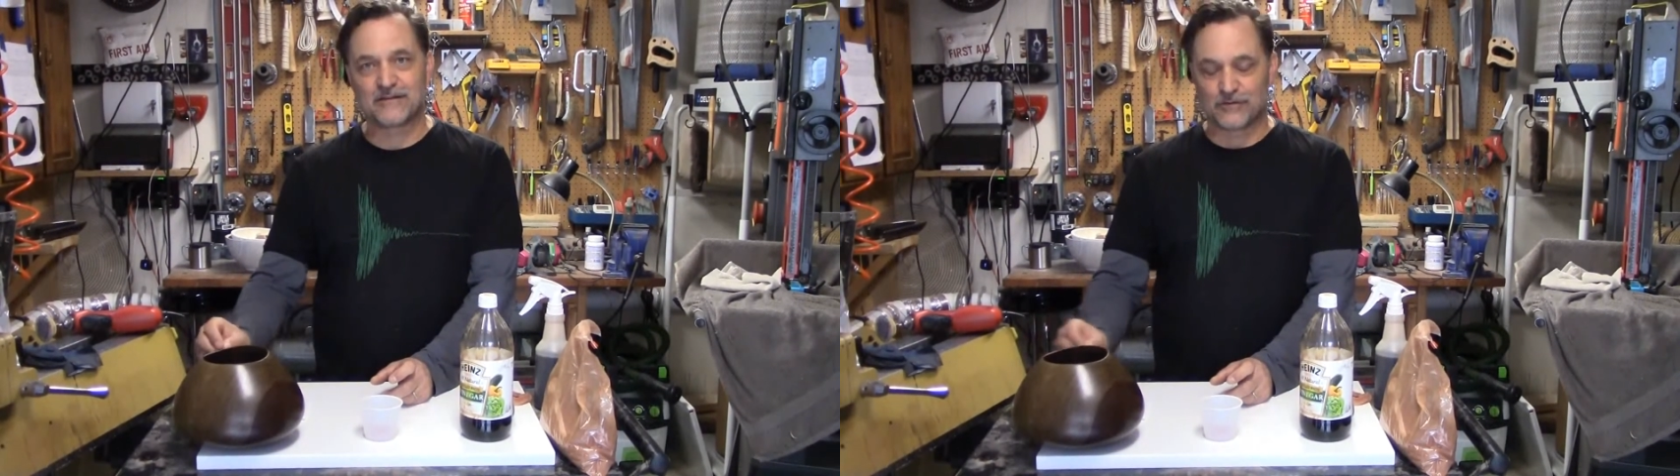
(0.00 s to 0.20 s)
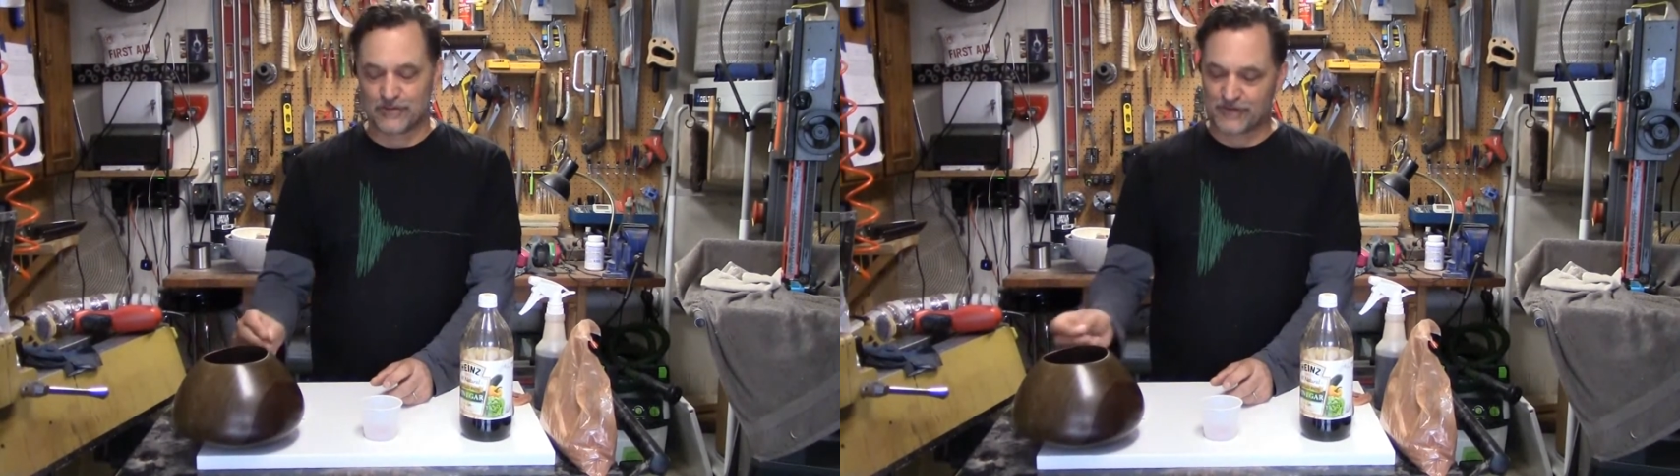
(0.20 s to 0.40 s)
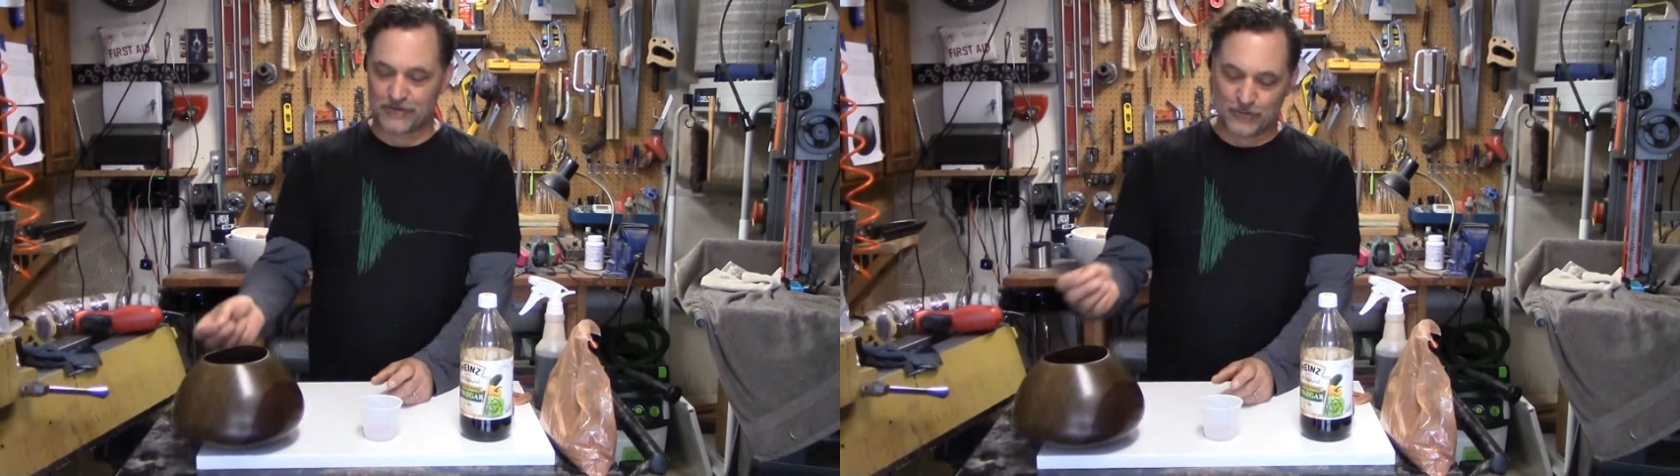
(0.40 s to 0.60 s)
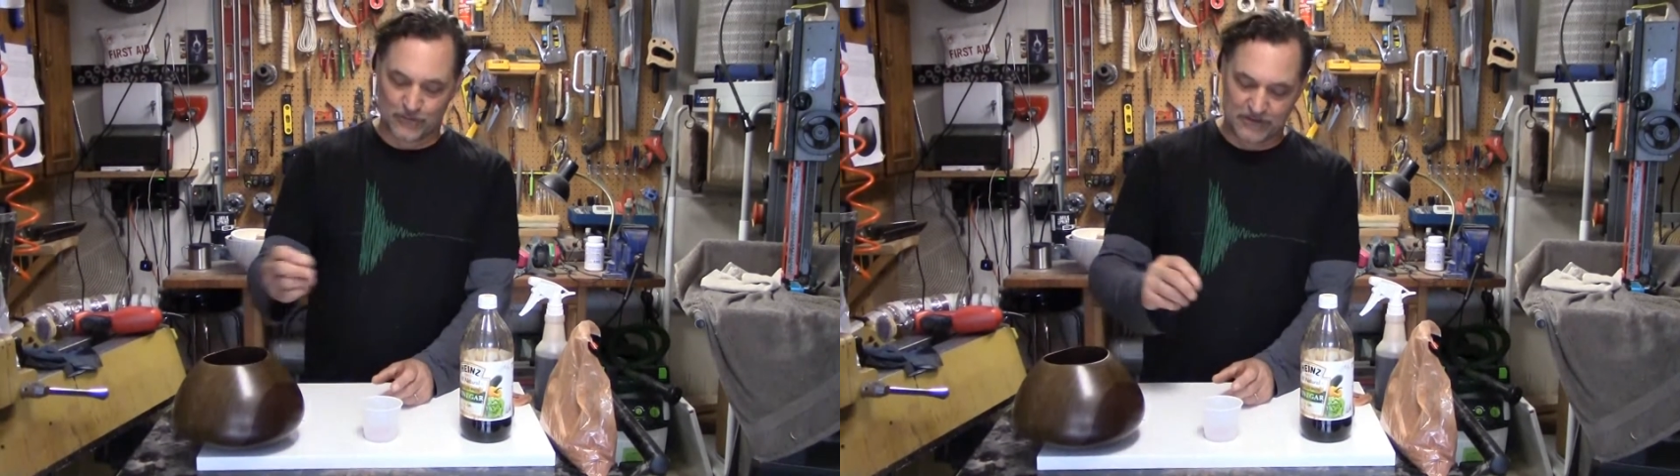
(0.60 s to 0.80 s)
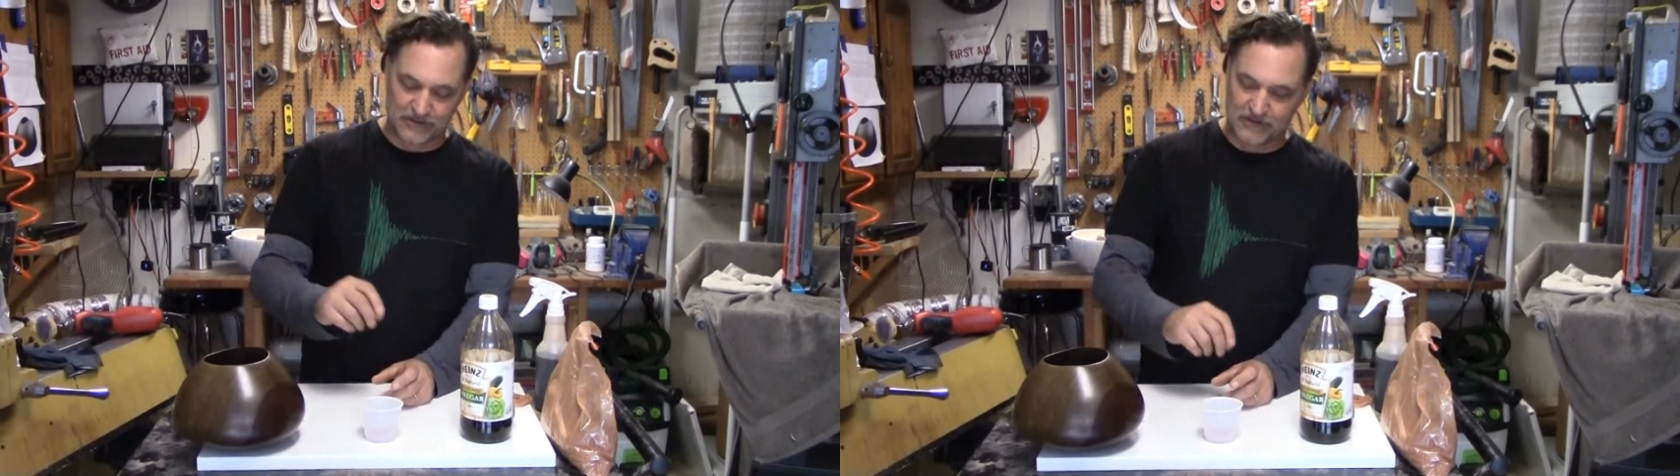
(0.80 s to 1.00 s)
You'll
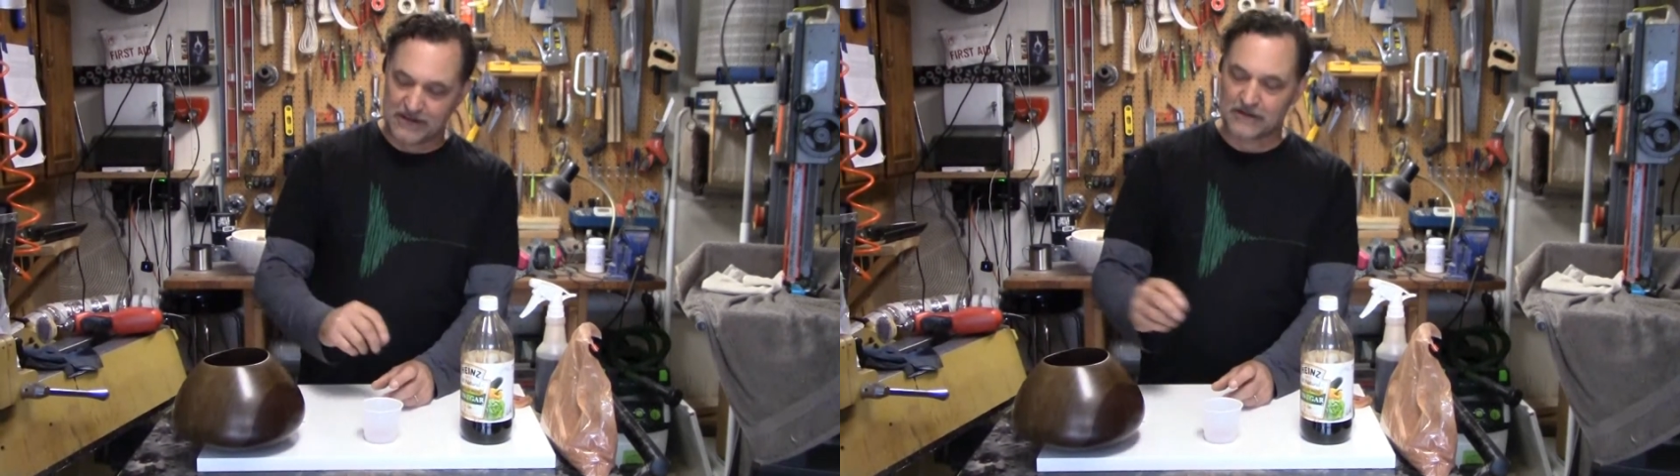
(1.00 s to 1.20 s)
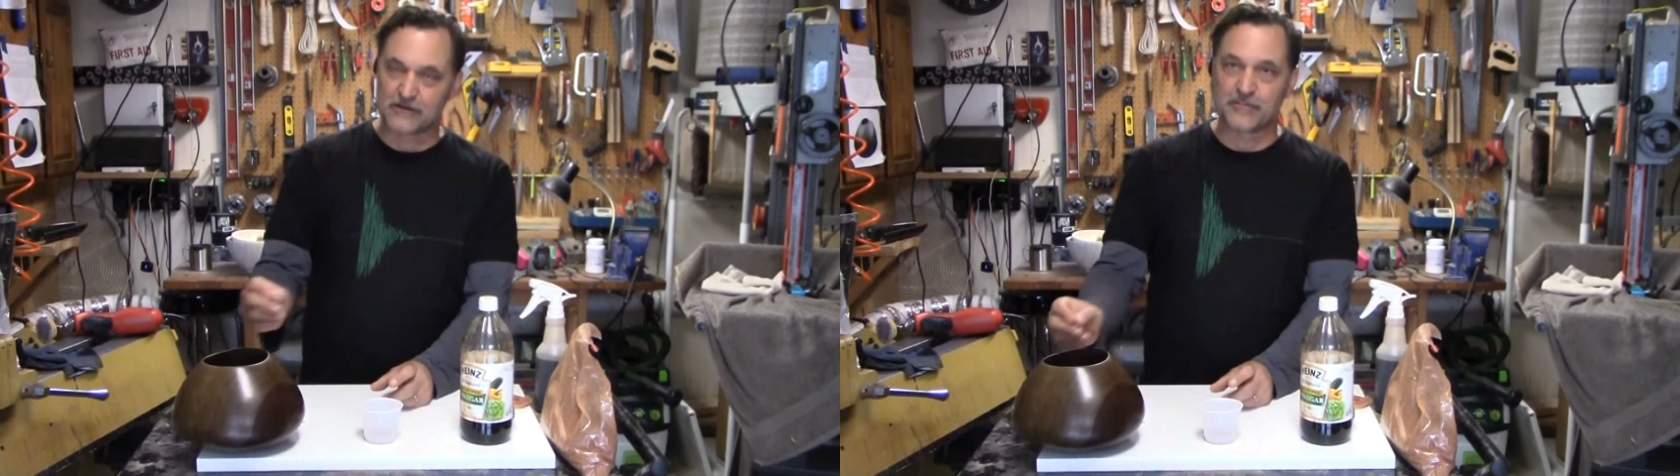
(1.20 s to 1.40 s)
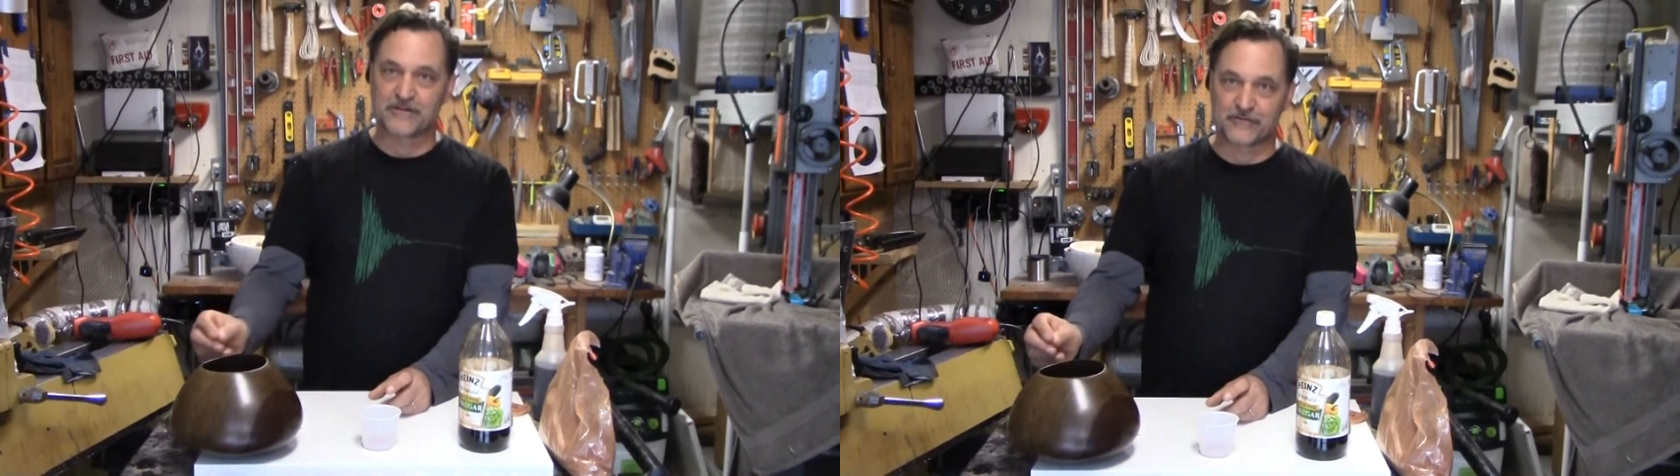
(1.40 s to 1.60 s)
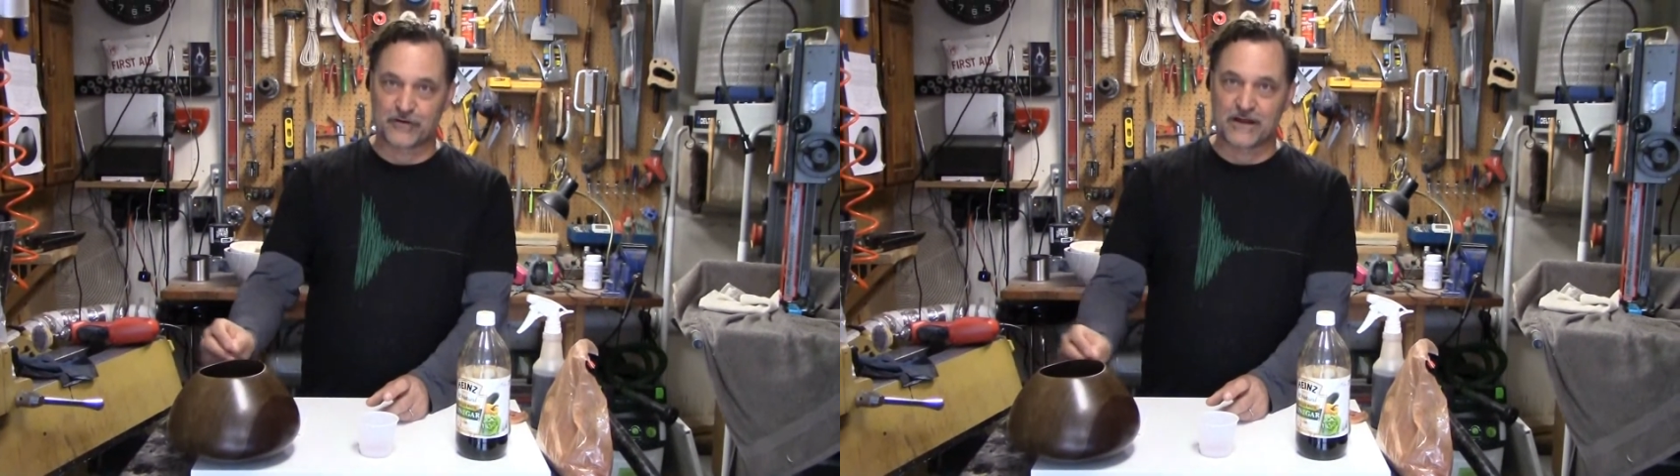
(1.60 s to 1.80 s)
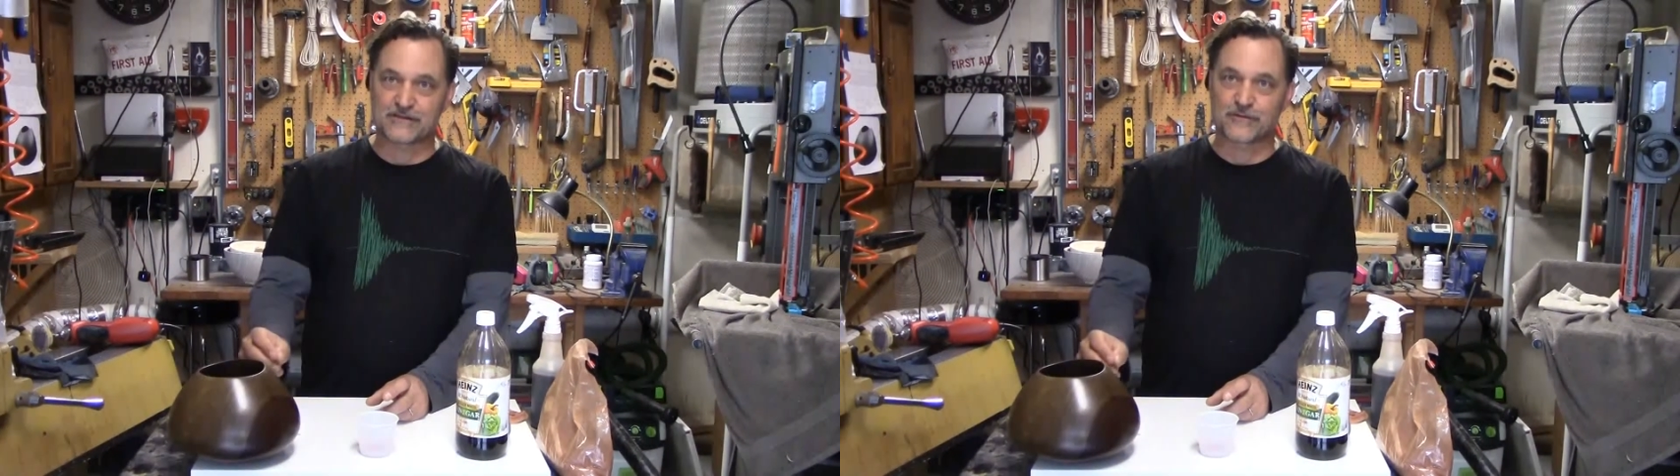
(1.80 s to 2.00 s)
get a little bit of
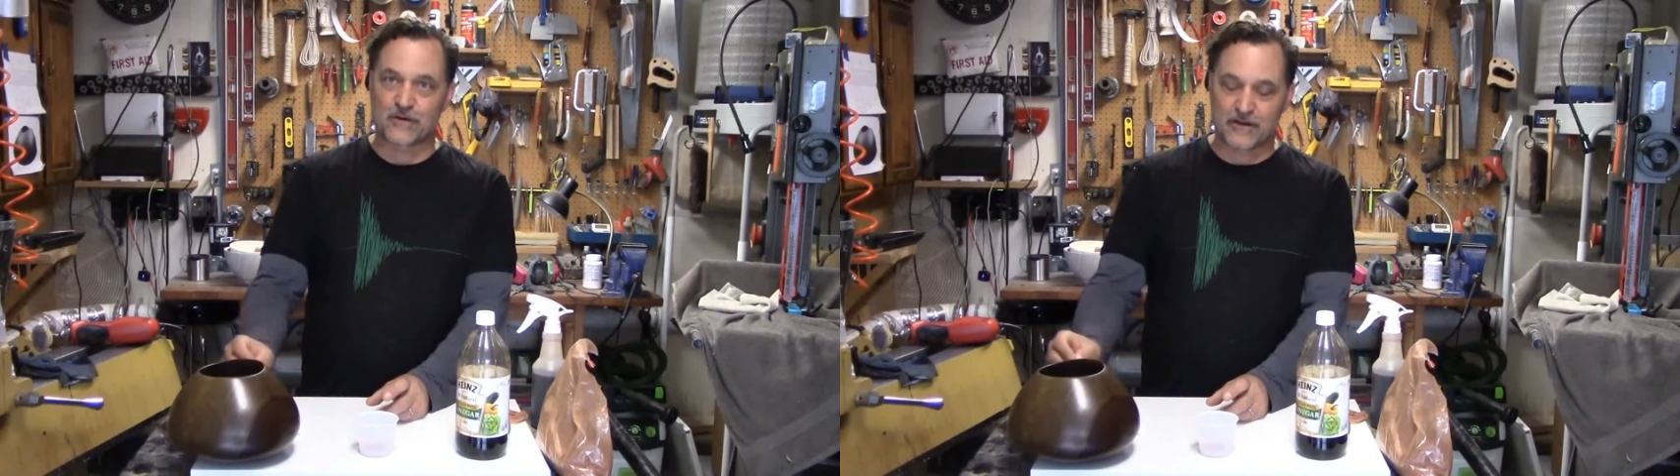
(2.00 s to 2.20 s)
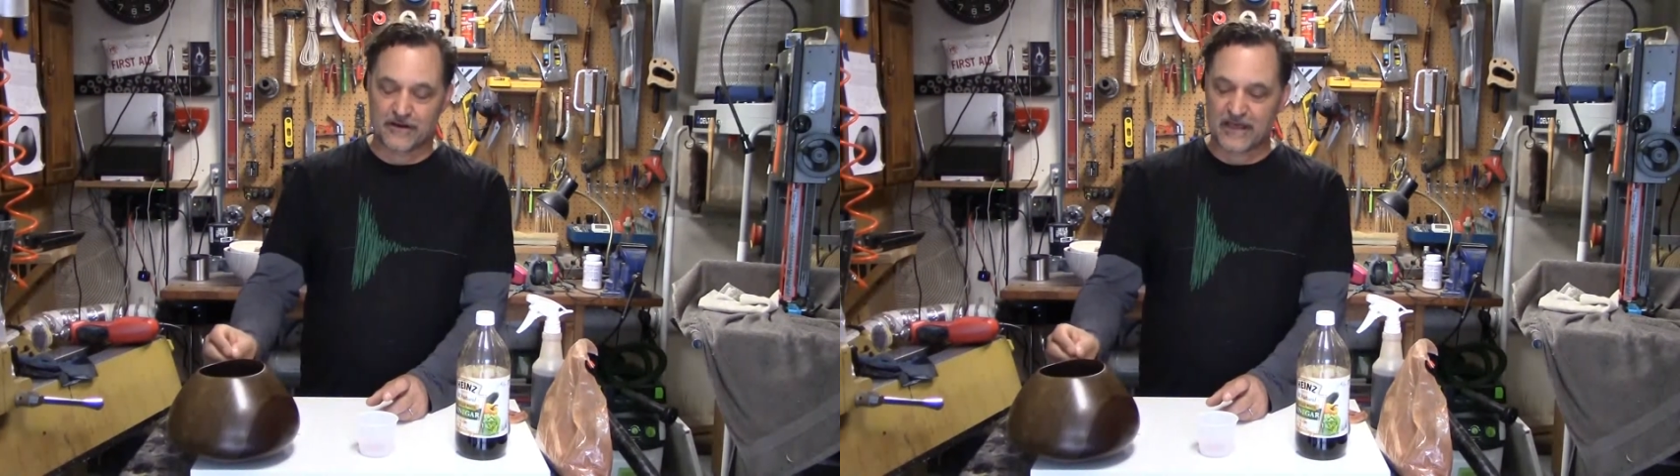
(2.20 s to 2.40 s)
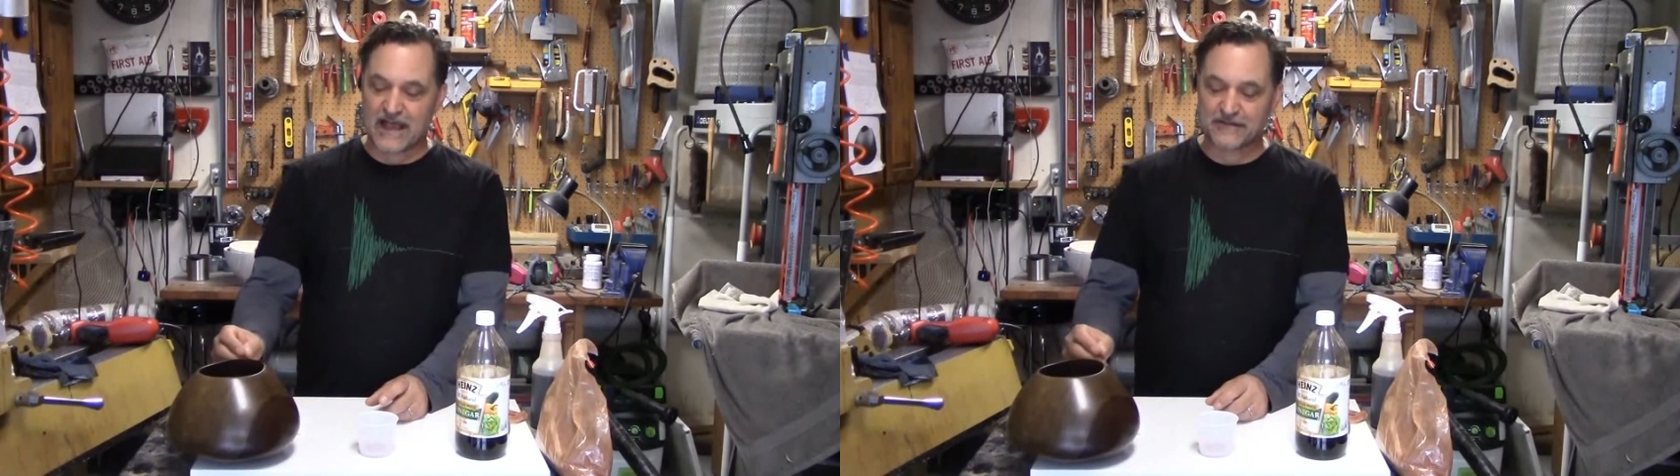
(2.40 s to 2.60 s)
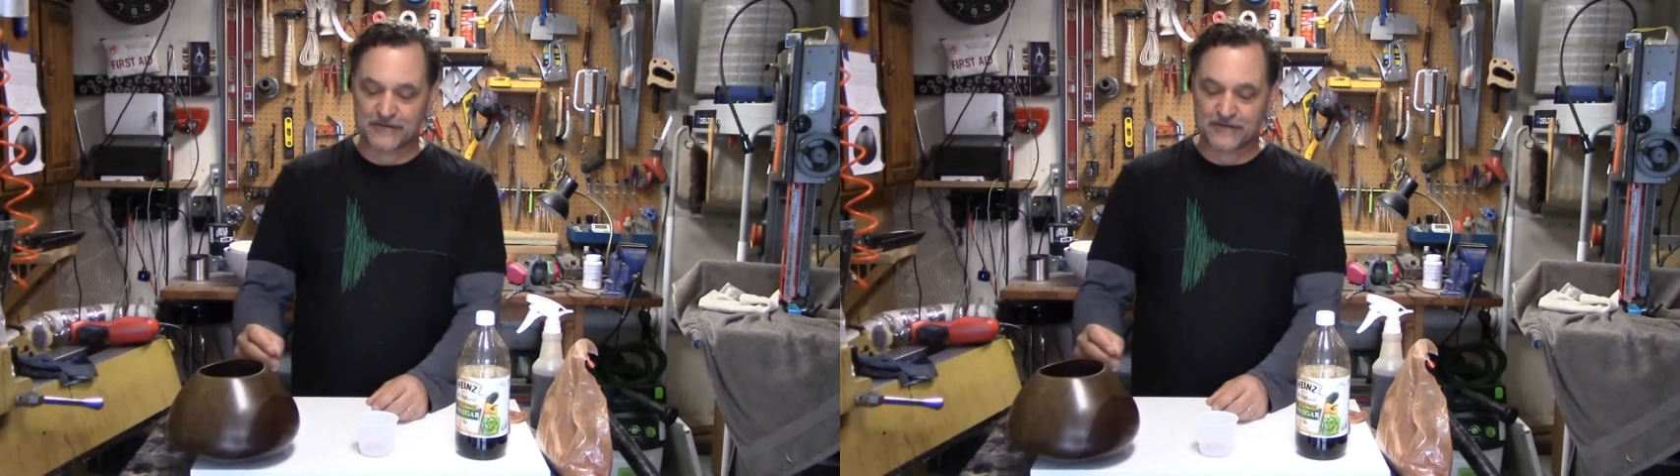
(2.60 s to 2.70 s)
transfer onto that.